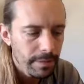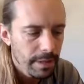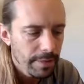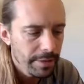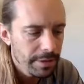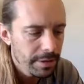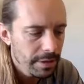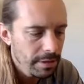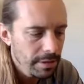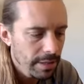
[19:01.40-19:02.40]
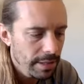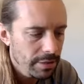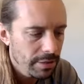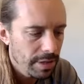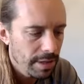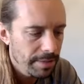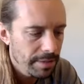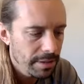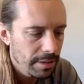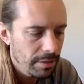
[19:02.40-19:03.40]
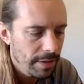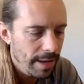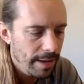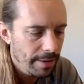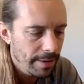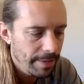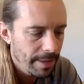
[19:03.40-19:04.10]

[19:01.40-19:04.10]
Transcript: Giving just a little extra time to slow down.